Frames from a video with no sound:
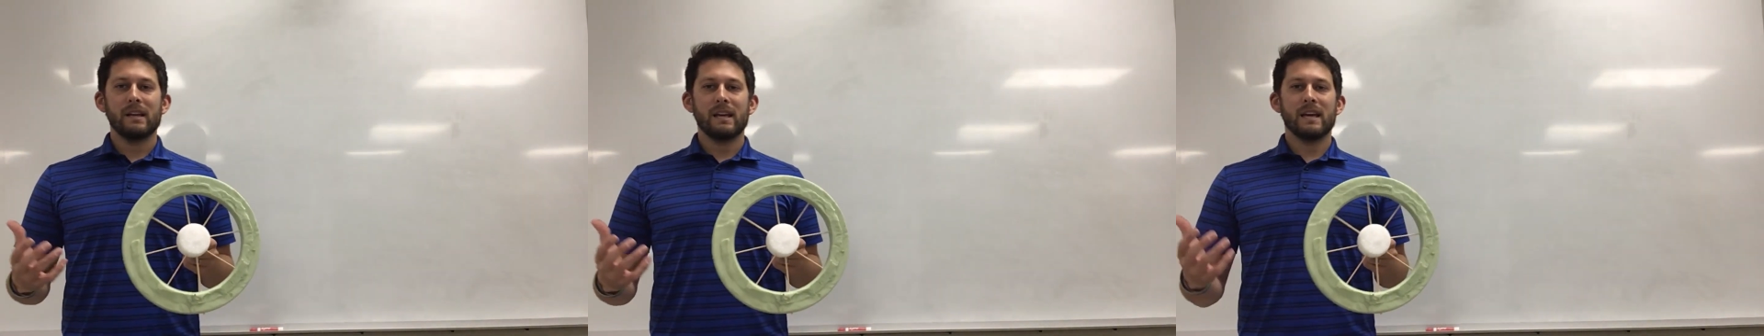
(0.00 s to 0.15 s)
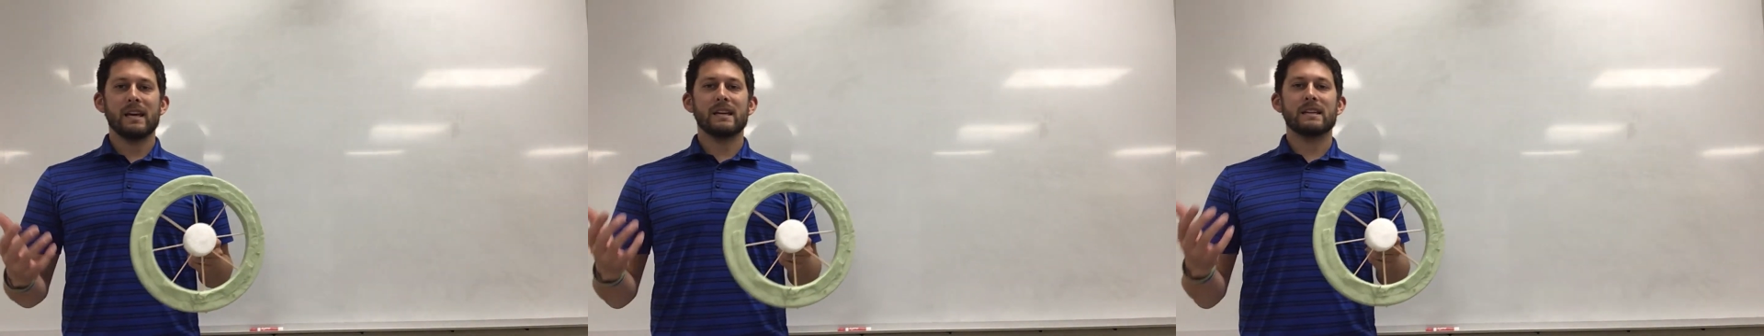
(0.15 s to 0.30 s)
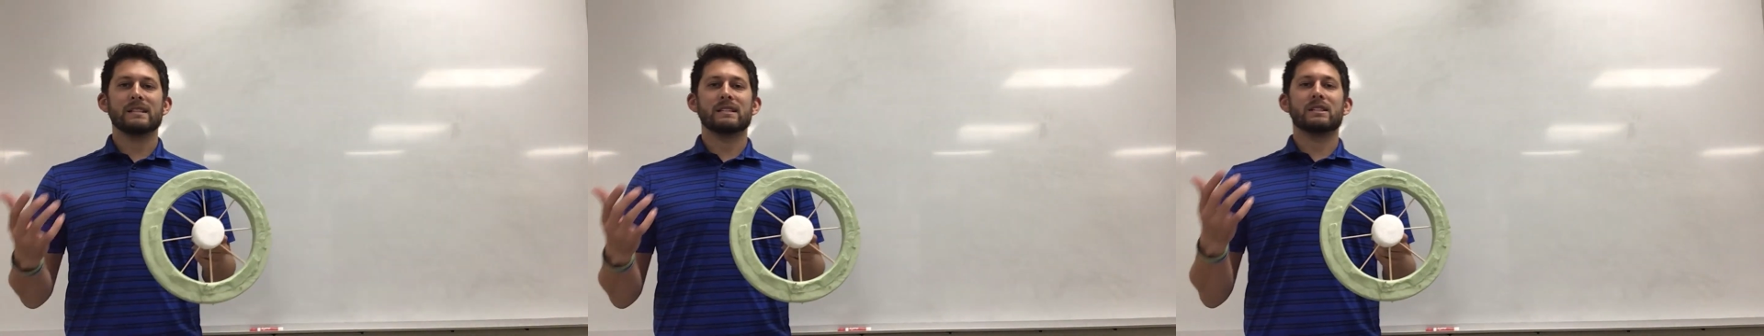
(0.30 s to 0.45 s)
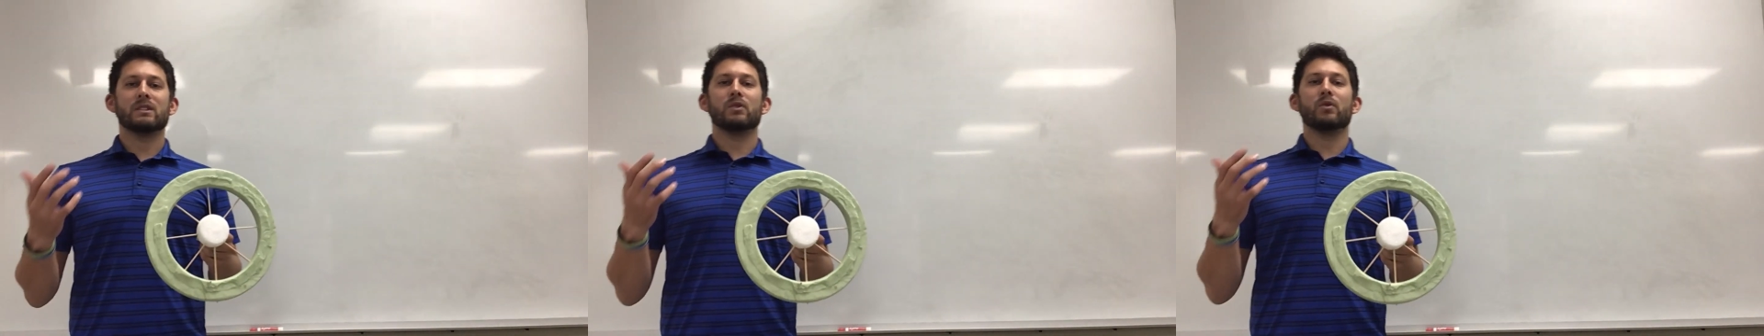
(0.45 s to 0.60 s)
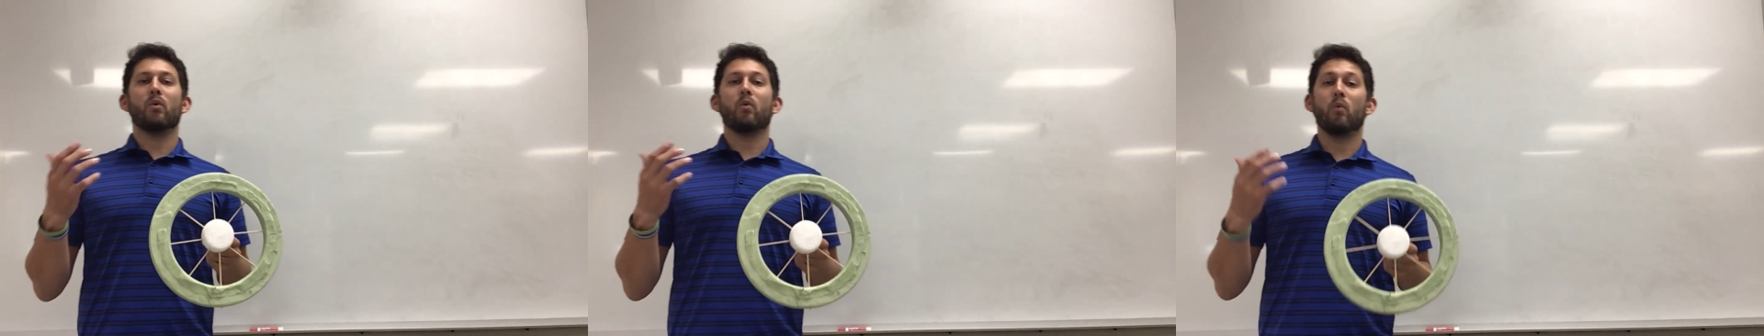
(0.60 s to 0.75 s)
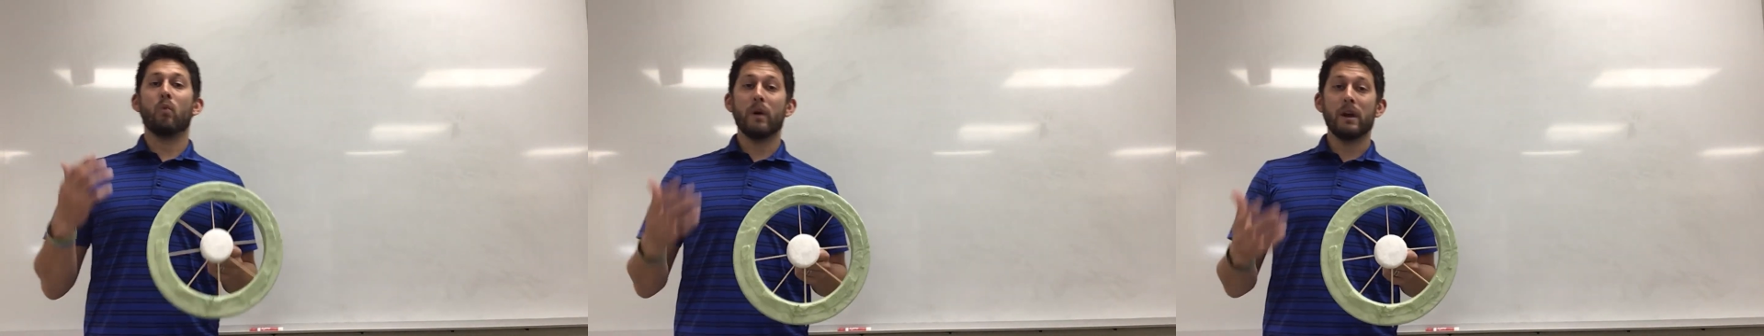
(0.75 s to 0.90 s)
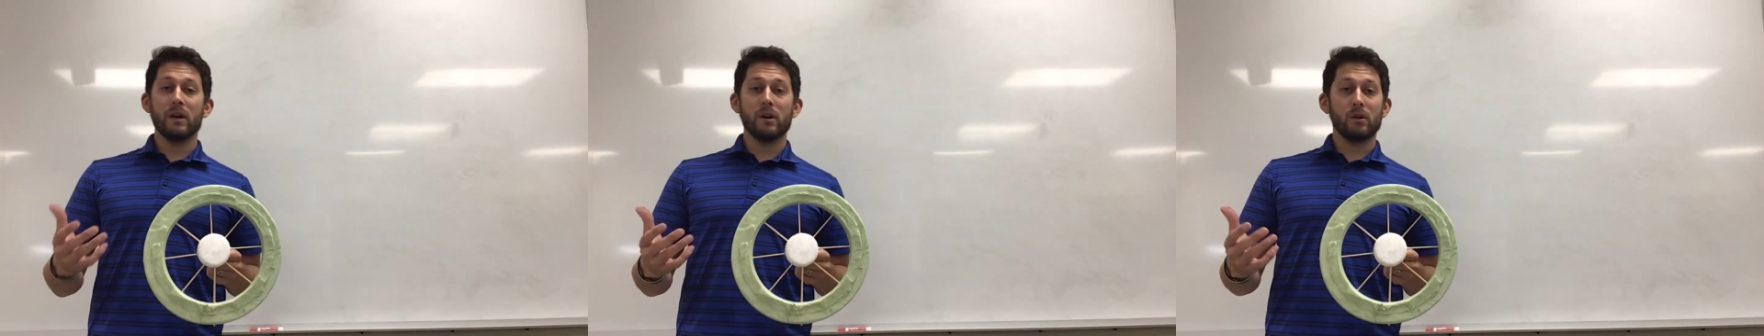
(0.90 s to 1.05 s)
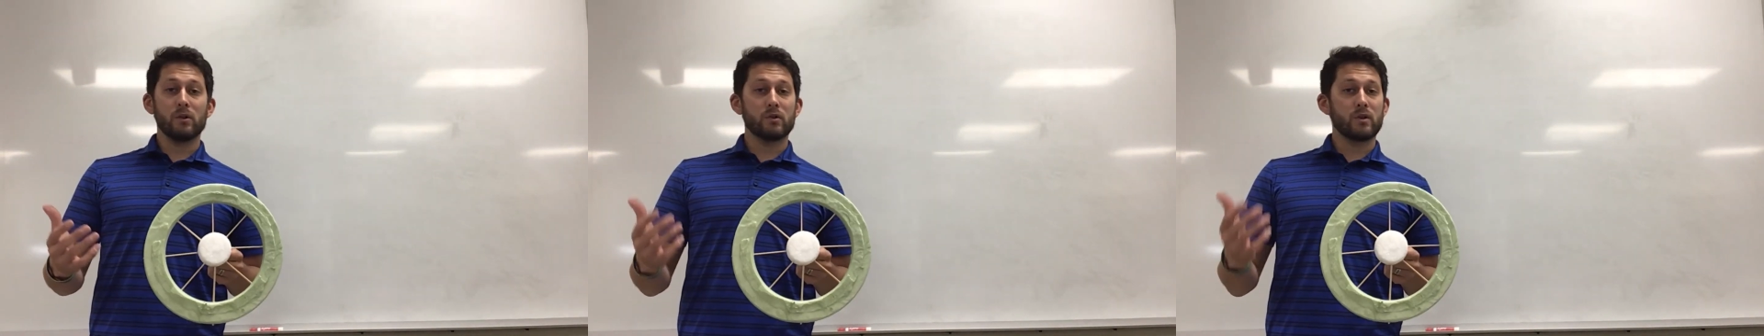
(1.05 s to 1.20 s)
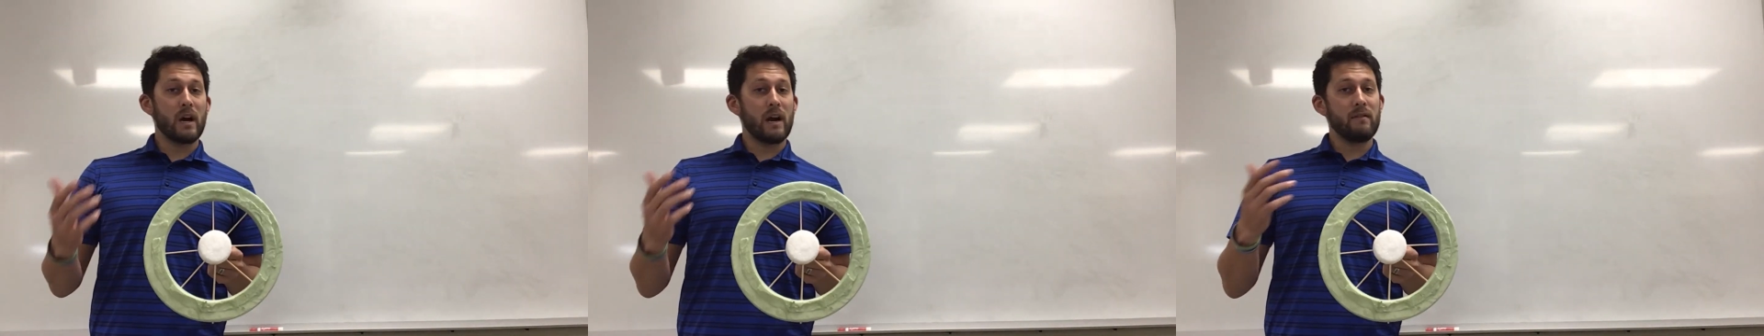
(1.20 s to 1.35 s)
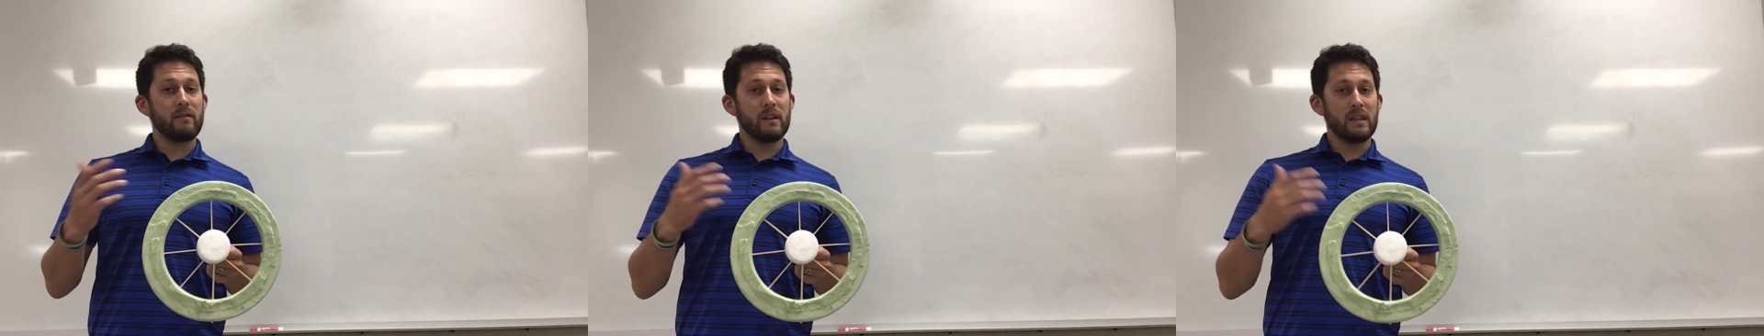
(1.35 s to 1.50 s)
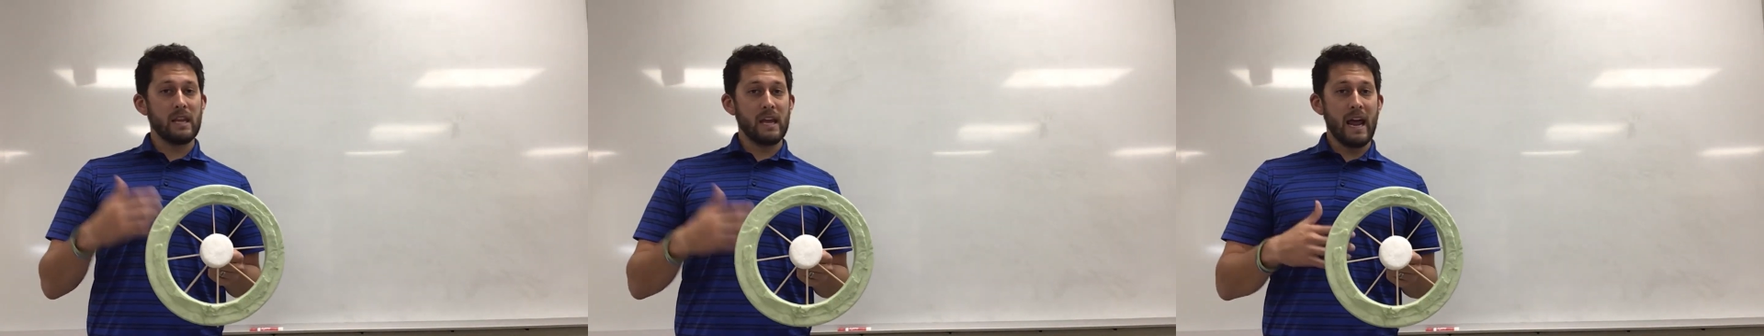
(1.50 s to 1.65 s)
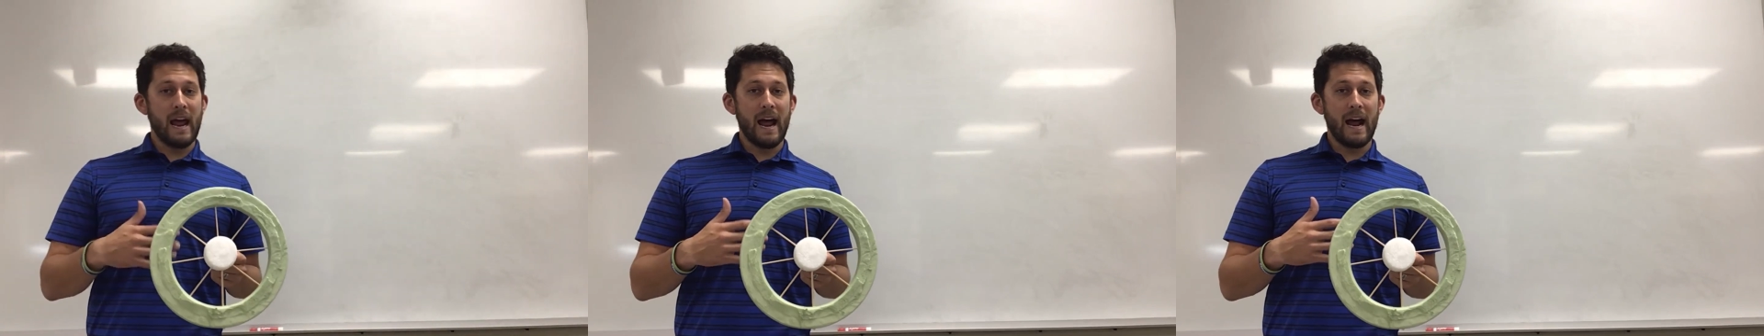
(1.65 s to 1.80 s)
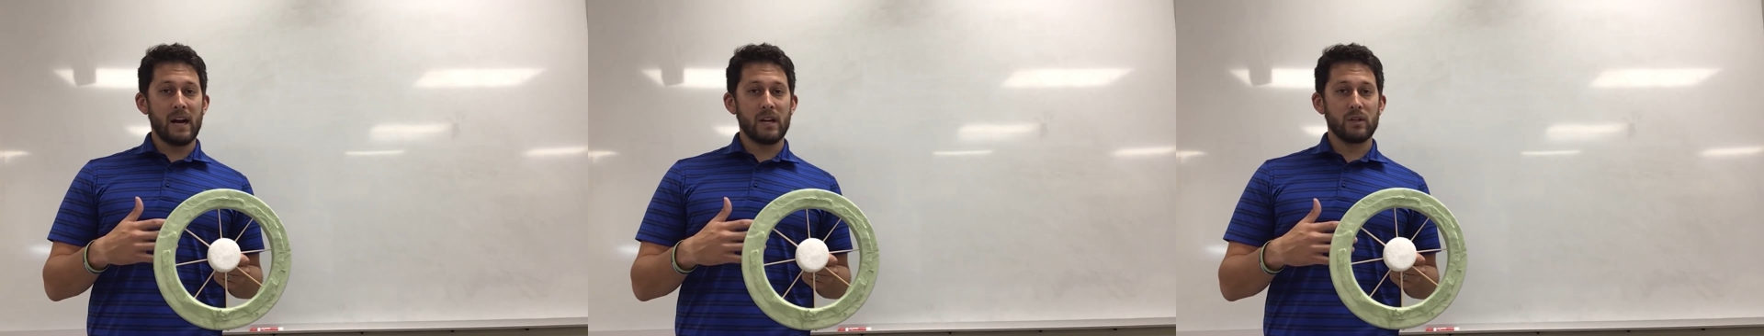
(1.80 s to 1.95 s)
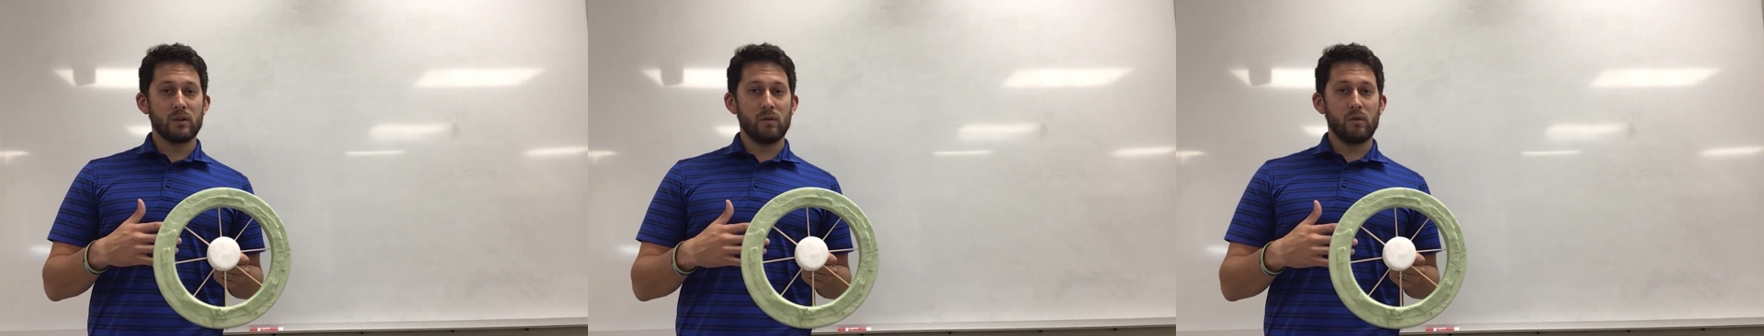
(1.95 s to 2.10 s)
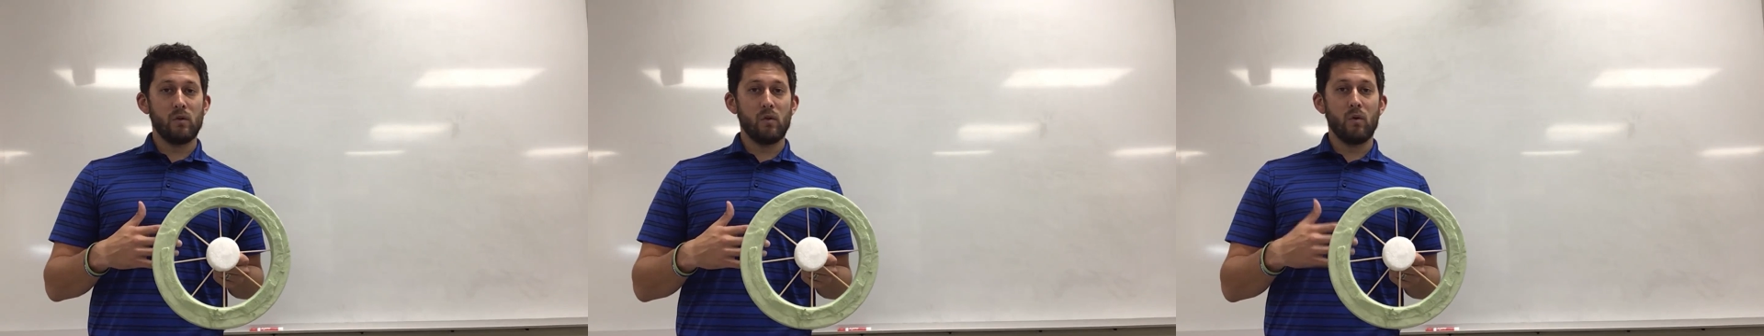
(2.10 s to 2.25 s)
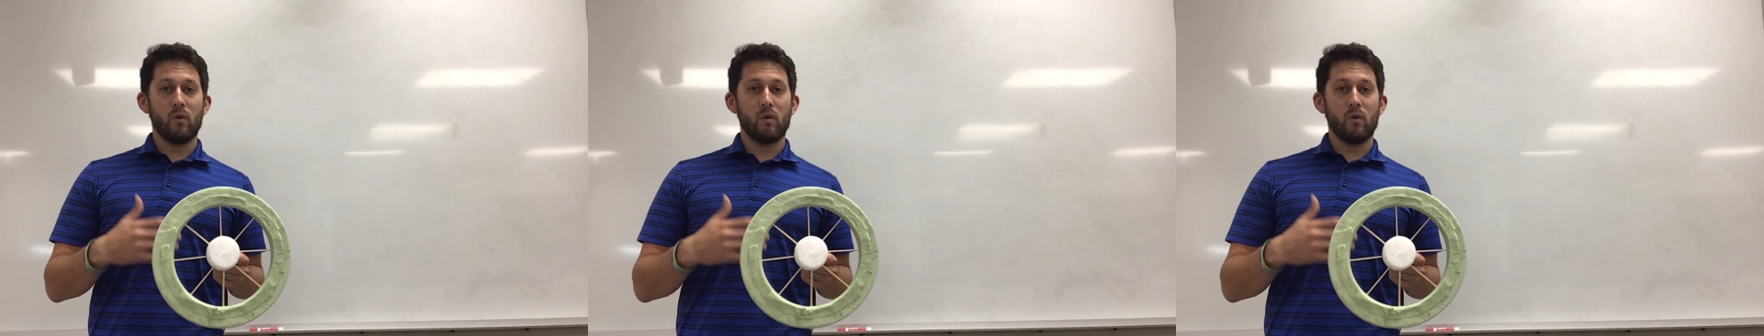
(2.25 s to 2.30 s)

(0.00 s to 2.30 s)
Is the wheel driving the axle